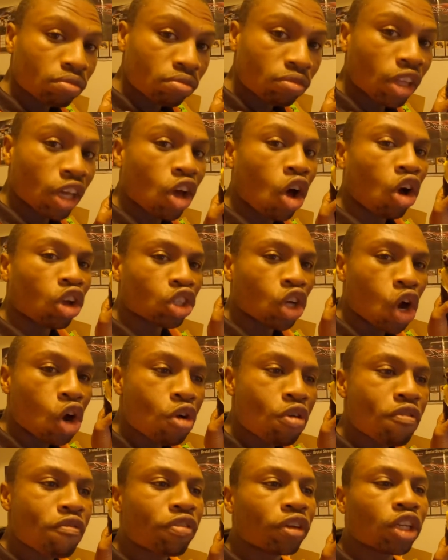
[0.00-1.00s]
It costs
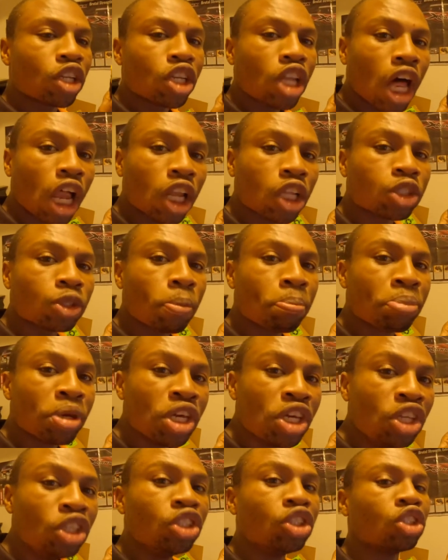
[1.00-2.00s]
hundred fifty dollars a
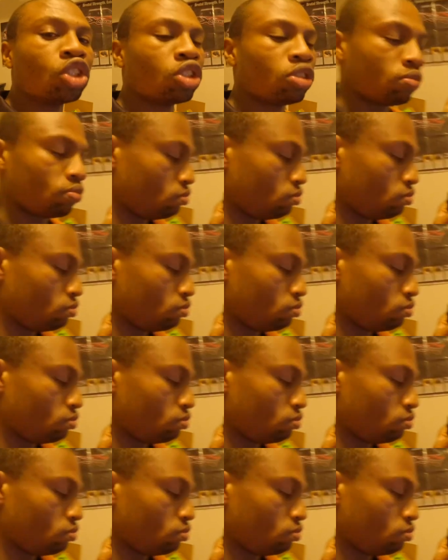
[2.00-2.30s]
piece.